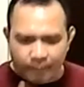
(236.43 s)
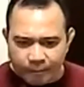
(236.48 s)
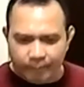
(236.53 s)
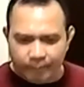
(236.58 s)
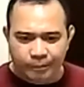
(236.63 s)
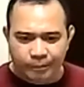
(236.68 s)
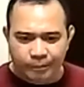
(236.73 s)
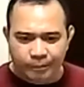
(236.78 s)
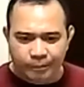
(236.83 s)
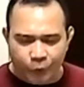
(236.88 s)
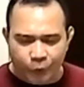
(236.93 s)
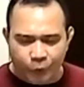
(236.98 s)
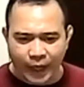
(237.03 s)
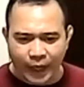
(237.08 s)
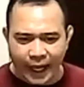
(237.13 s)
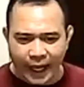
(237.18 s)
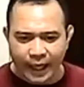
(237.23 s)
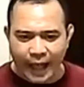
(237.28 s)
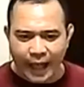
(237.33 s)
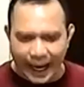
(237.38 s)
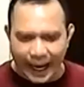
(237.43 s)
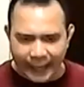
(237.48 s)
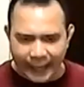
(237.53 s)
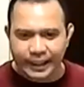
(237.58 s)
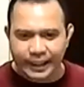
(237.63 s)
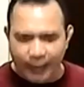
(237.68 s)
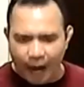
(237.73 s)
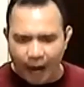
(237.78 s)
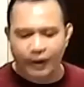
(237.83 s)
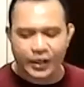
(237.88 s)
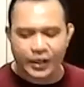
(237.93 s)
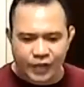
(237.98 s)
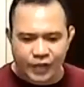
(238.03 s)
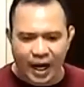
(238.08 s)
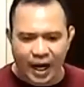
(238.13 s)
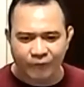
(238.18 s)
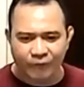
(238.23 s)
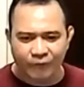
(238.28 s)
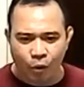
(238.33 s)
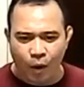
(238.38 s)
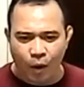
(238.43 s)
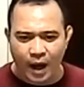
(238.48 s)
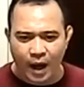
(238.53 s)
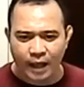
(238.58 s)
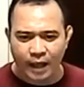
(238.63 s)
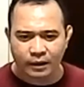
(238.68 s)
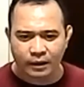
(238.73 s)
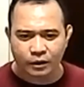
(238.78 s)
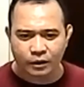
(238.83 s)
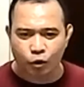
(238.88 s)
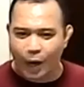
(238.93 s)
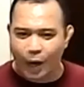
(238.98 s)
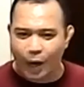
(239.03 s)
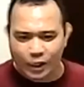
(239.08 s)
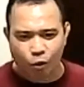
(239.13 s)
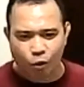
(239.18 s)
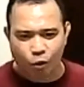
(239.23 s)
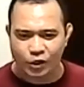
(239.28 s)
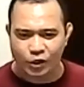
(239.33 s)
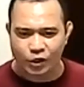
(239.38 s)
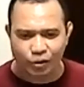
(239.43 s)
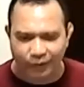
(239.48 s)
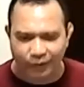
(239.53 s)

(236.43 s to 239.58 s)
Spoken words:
okay, I encourage everyone to ask question,